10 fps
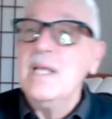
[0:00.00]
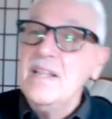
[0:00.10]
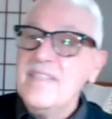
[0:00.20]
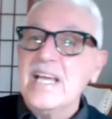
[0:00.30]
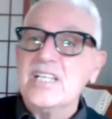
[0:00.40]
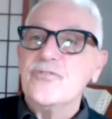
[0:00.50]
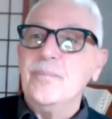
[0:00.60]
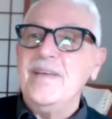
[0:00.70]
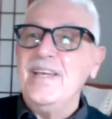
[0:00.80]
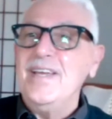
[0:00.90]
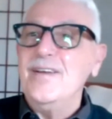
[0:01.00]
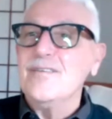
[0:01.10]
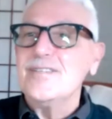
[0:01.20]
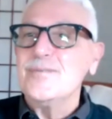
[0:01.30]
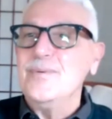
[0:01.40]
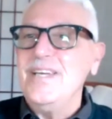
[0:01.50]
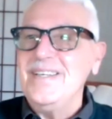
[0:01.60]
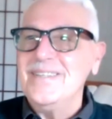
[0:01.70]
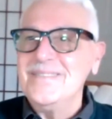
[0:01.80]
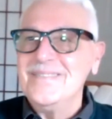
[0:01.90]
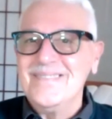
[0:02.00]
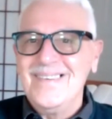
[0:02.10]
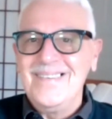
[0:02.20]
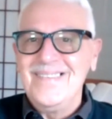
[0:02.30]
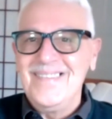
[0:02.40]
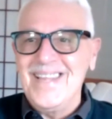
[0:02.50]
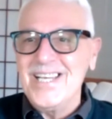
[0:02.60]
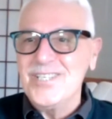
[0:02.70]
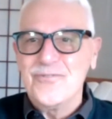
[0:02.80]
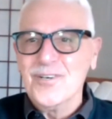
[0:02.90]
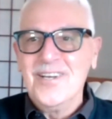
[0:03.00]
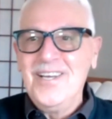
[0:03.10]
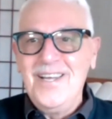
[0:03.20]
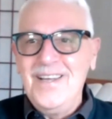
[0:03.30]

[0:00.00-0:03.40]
Thanks for being here this week. Thanks for